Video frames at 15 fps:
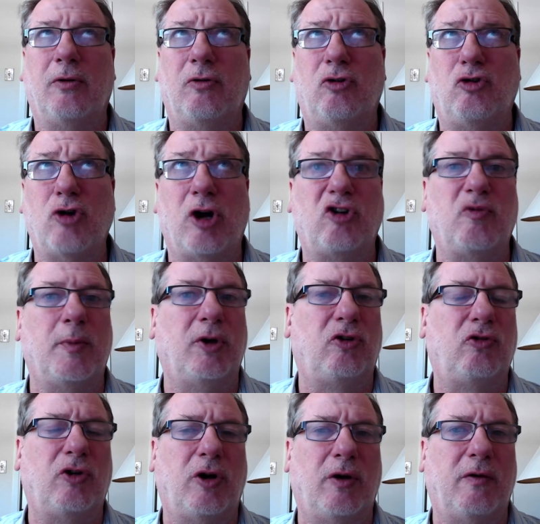
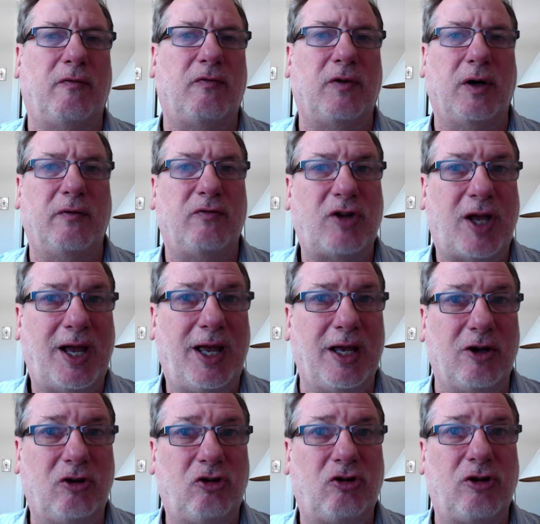judgments of, of
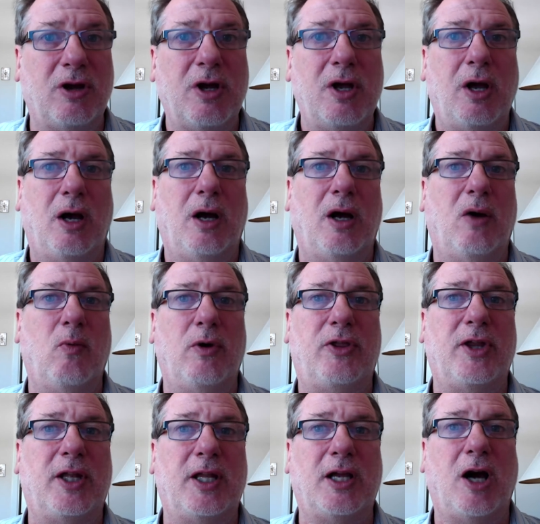taste uh,
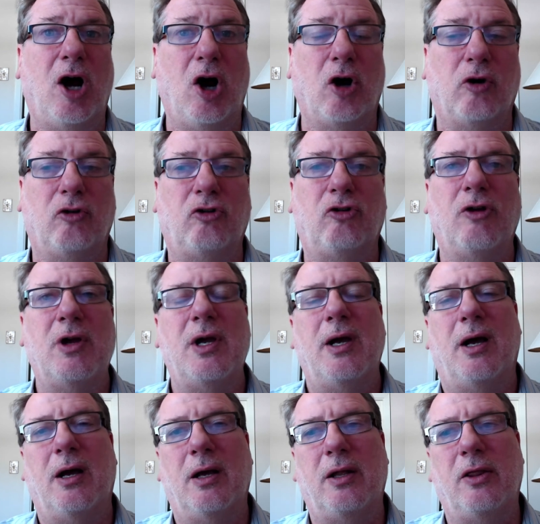within the arts.
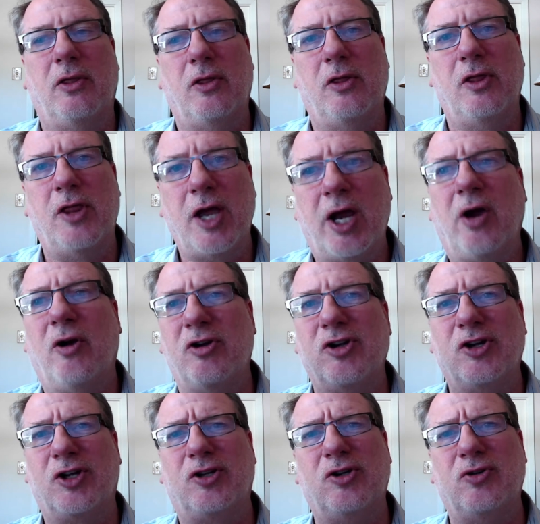Uh, there,
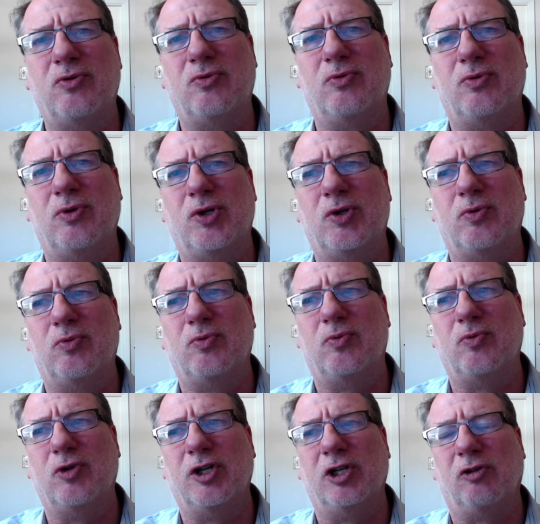you, you you
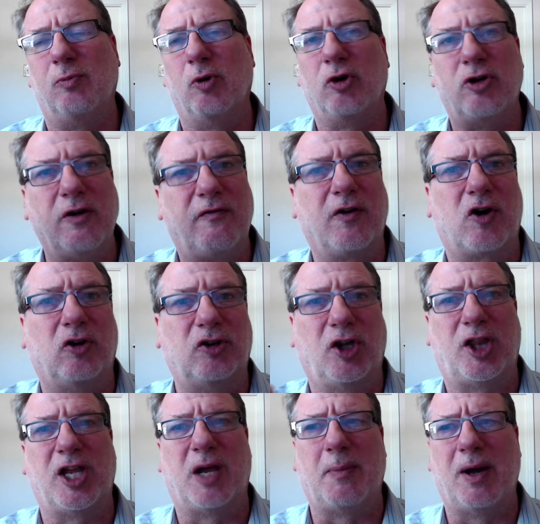it's more difficult to
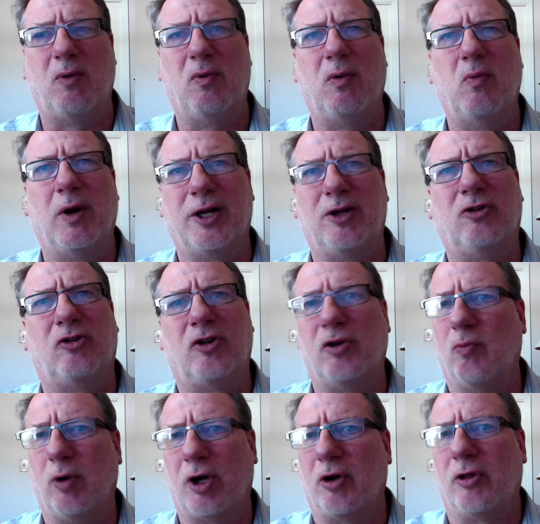think about. Well, what is
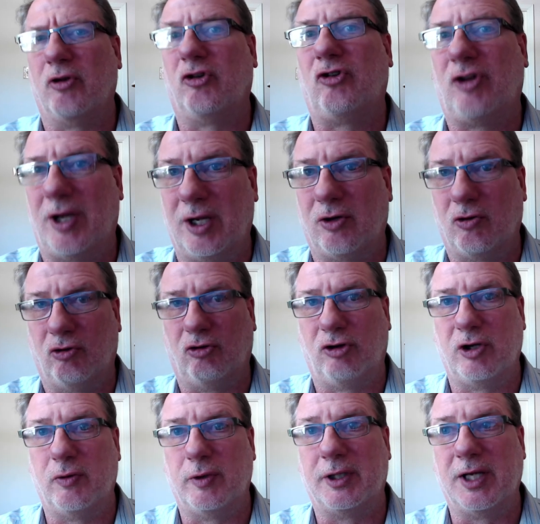what are the standards
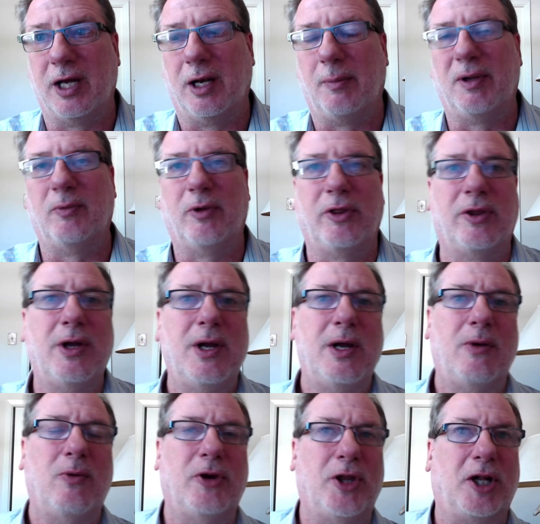that you would get? I mean, with
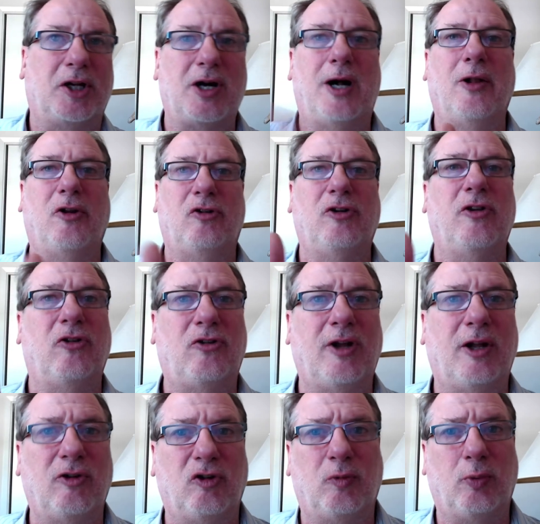with oncology, the
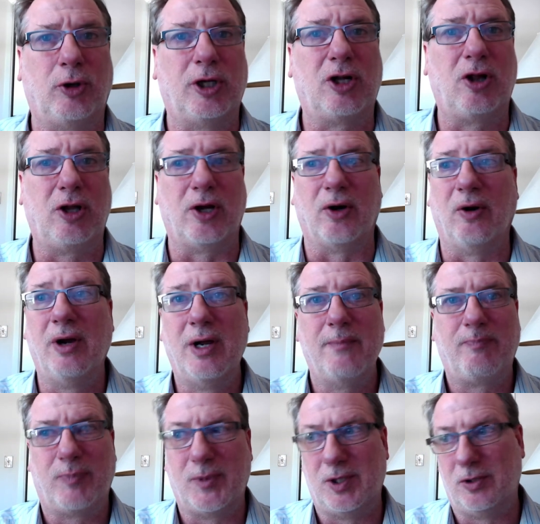standard's pretty clear.
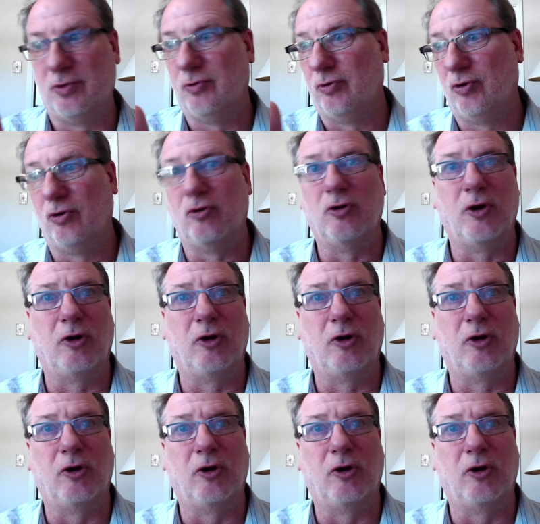You you do